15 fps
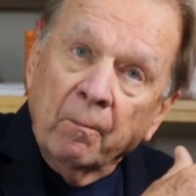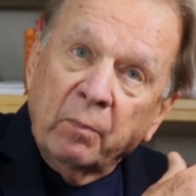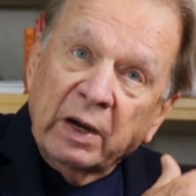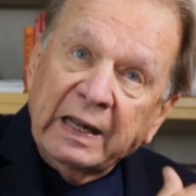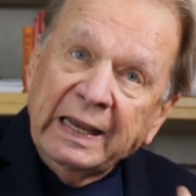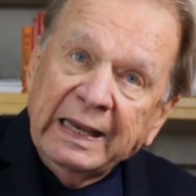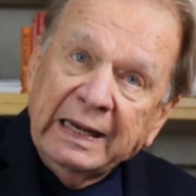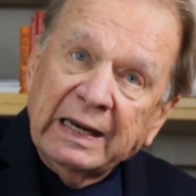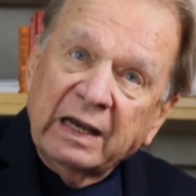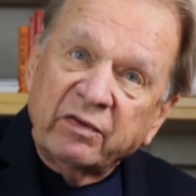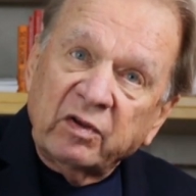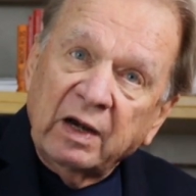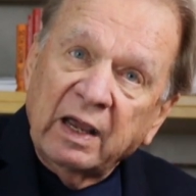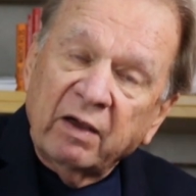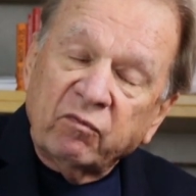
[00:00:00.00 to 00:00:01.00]
But he
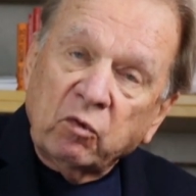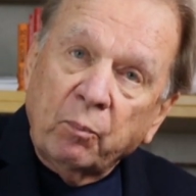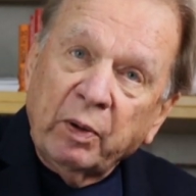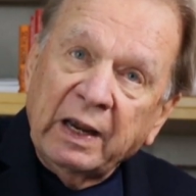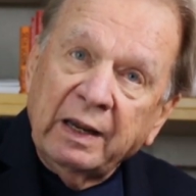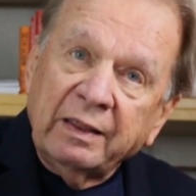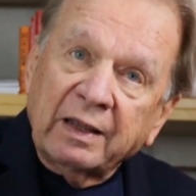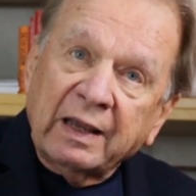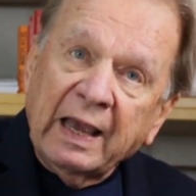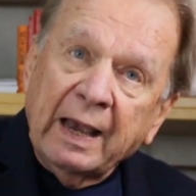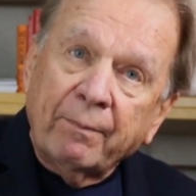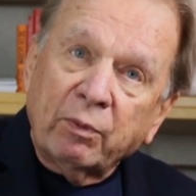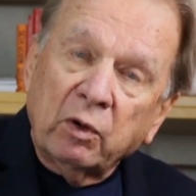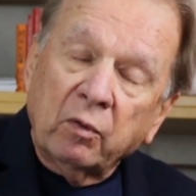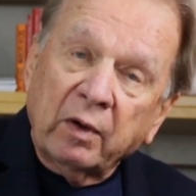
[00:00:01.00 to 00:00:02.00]
doesn't have to pay the
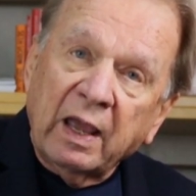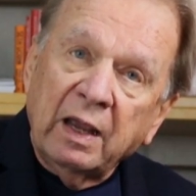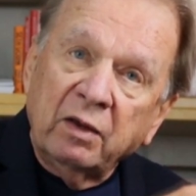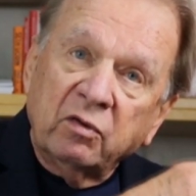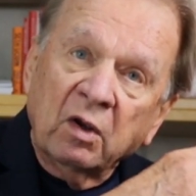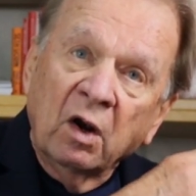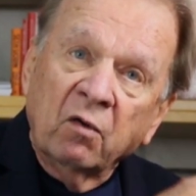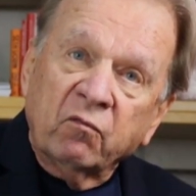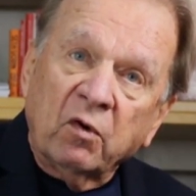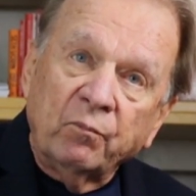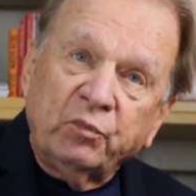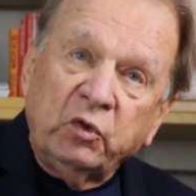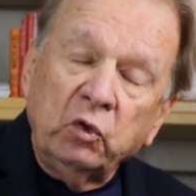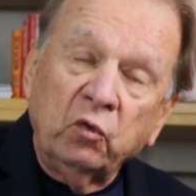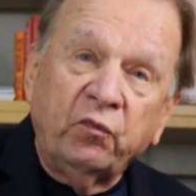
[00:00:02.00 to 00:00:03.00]
capital gains
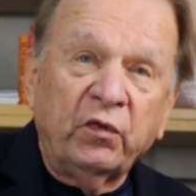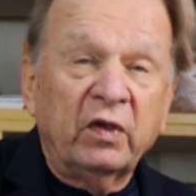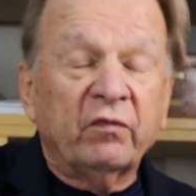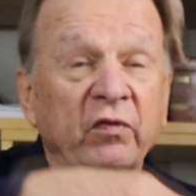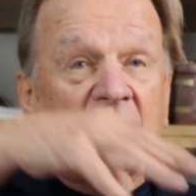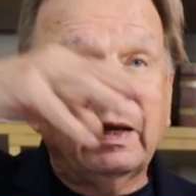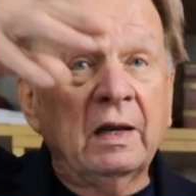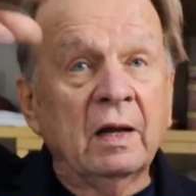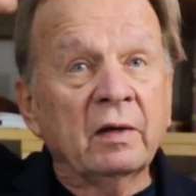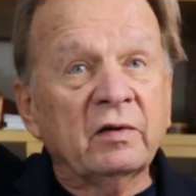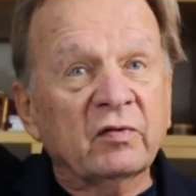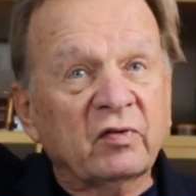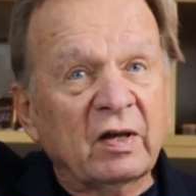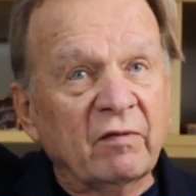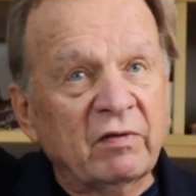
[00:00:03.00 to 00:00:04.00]
from two fifty
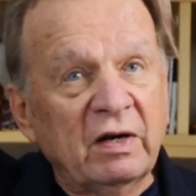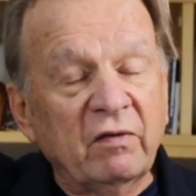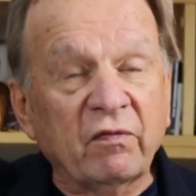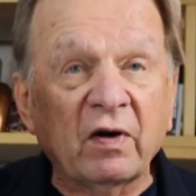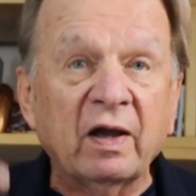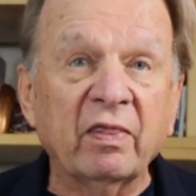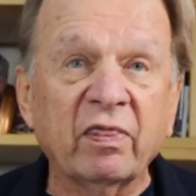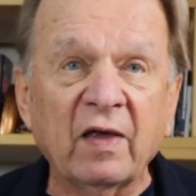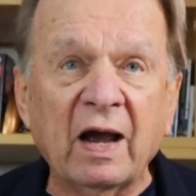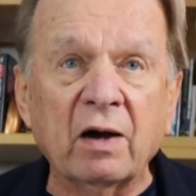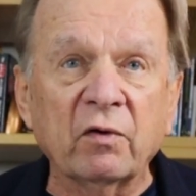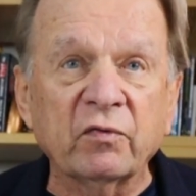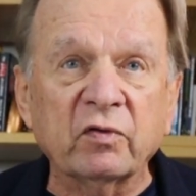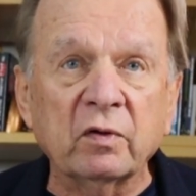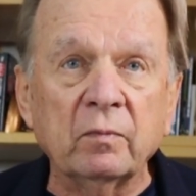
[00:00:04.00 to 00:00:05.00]
to seventy-five
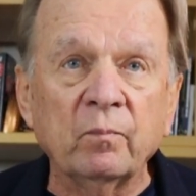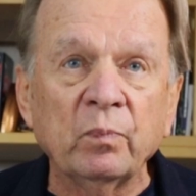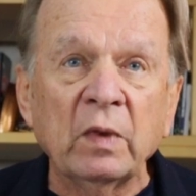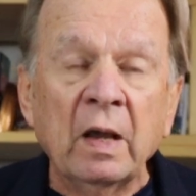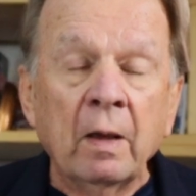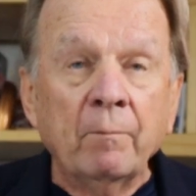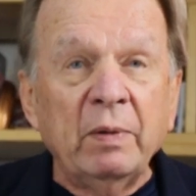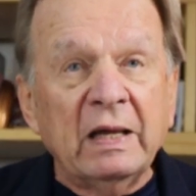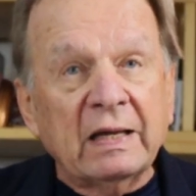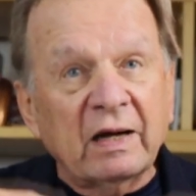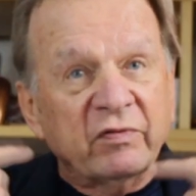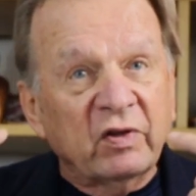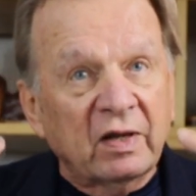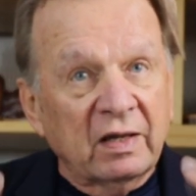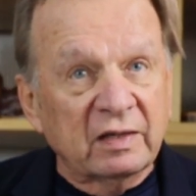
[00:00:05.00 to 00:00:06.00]
thousand
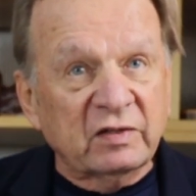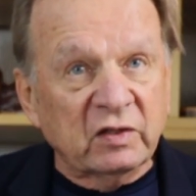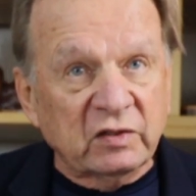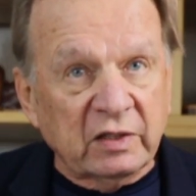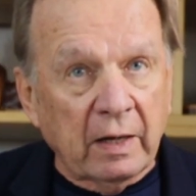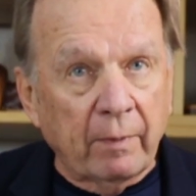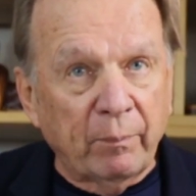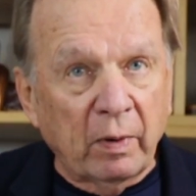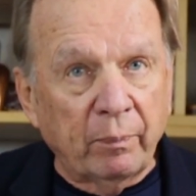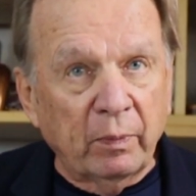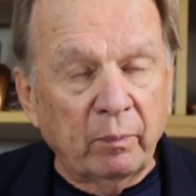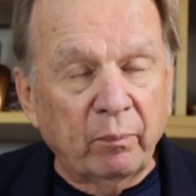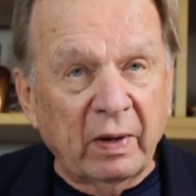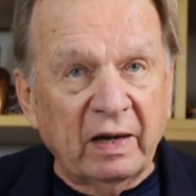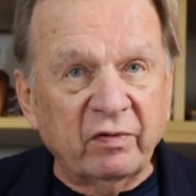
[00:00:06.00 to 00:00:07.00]
because it gets a step up
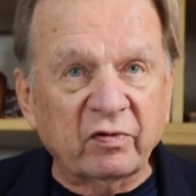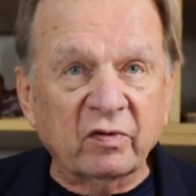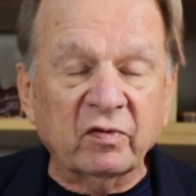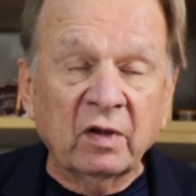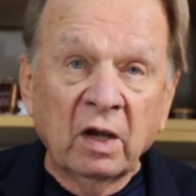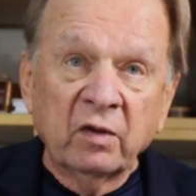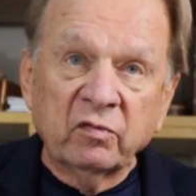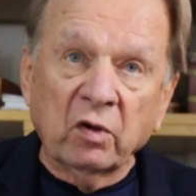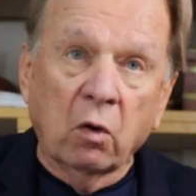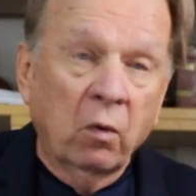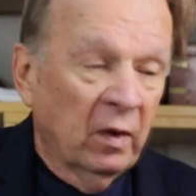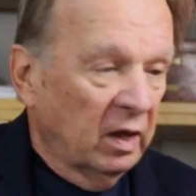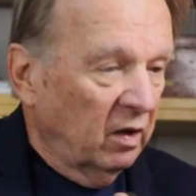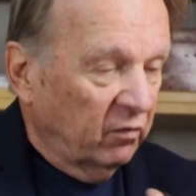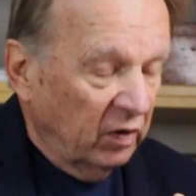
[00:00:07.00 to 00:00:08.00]
in basis.
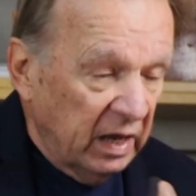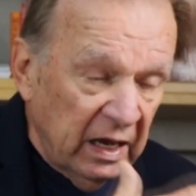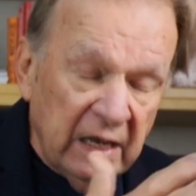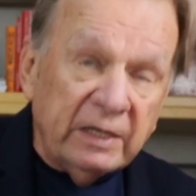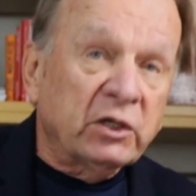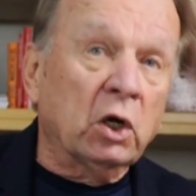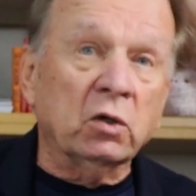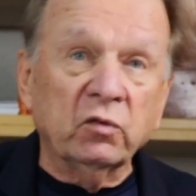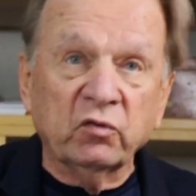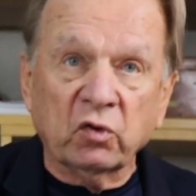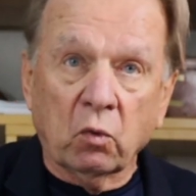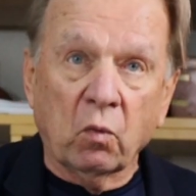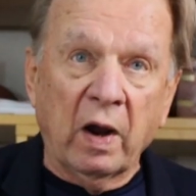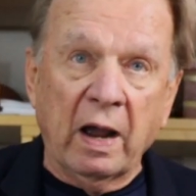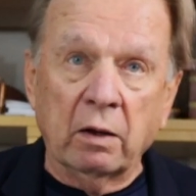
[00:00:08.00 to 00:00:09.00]
So if he turns
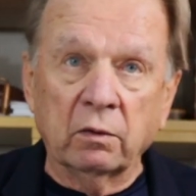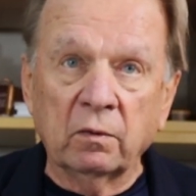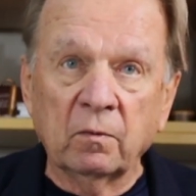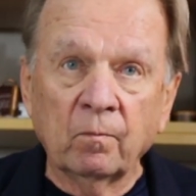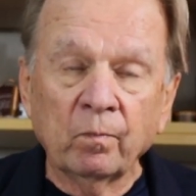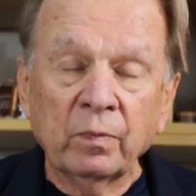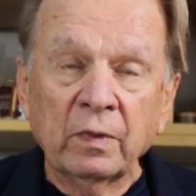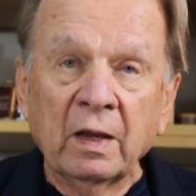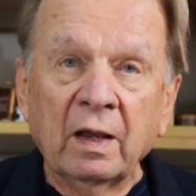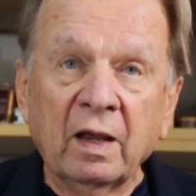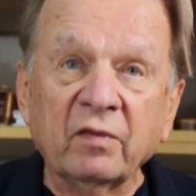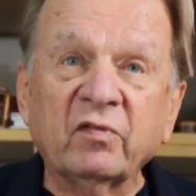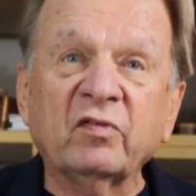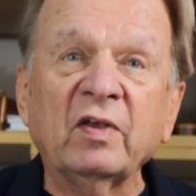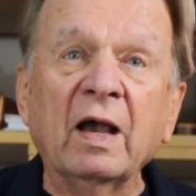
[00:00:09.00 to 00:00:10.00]
around
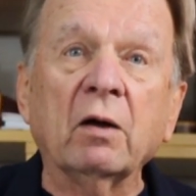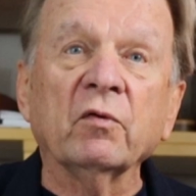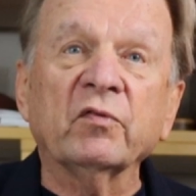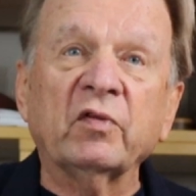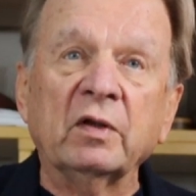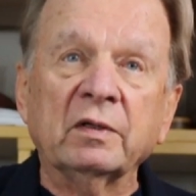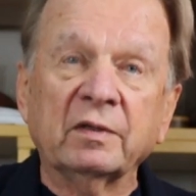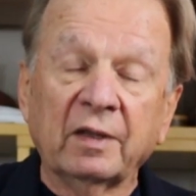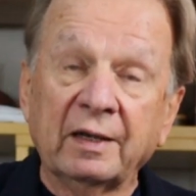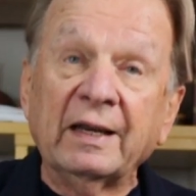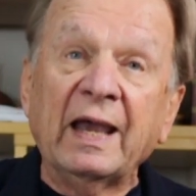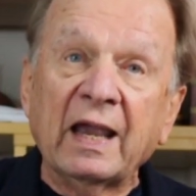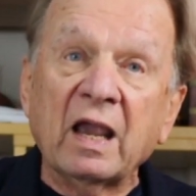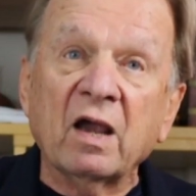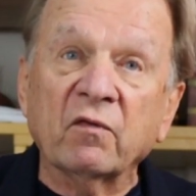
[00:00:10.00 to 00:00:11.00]
and sells it the
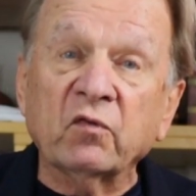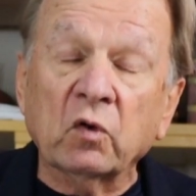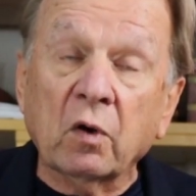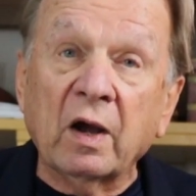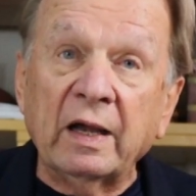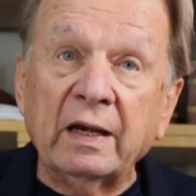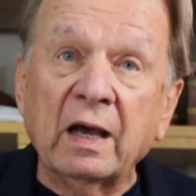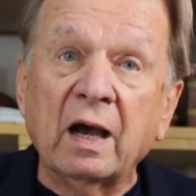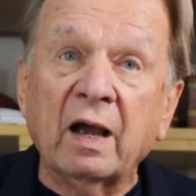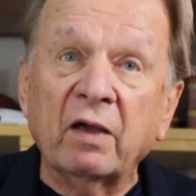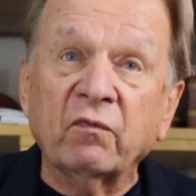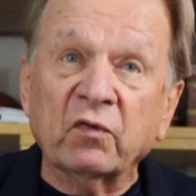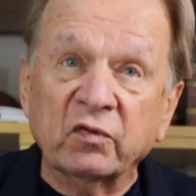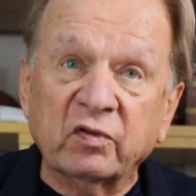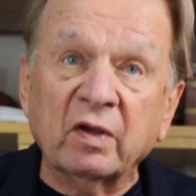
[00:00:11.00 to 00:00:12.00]
day after I die
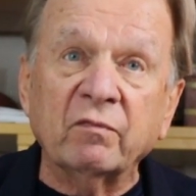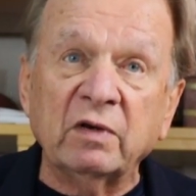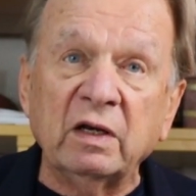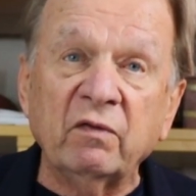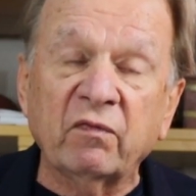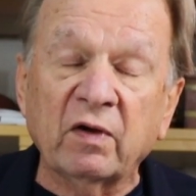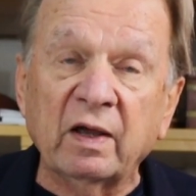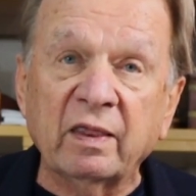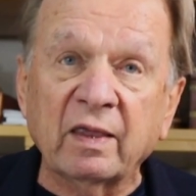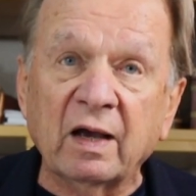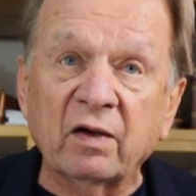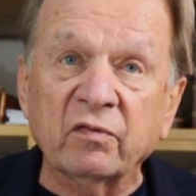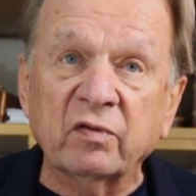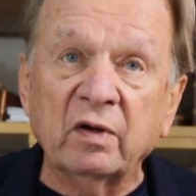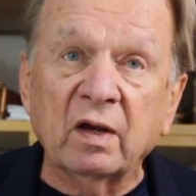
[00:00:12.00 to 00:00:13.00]
for seventy-five
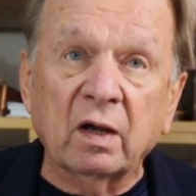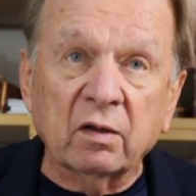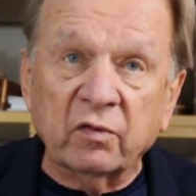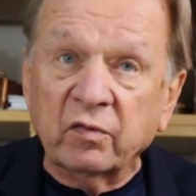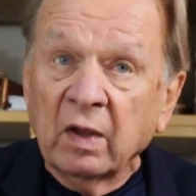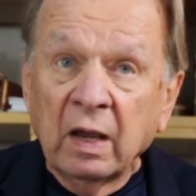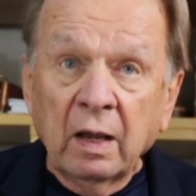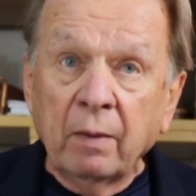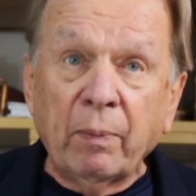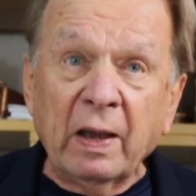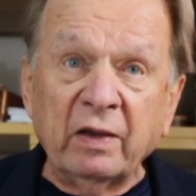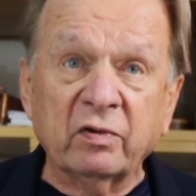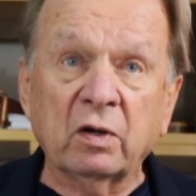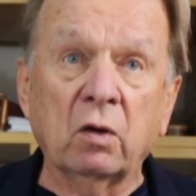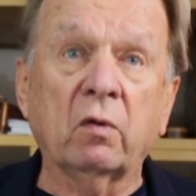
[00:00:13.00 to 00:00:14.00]
thousand dollars, he
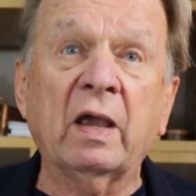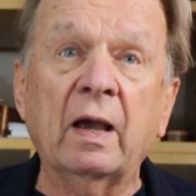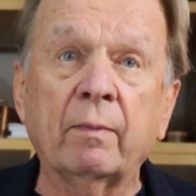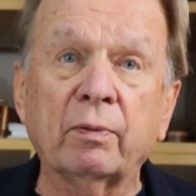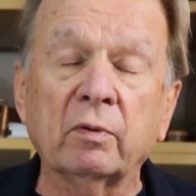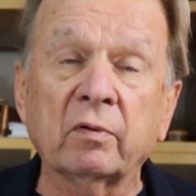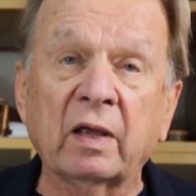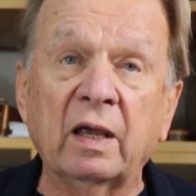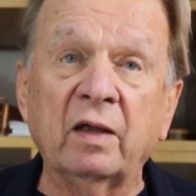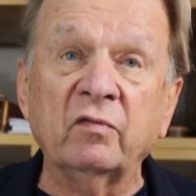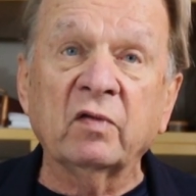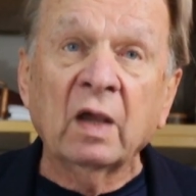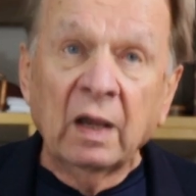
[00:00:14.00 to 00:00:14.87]
pays no capital gains.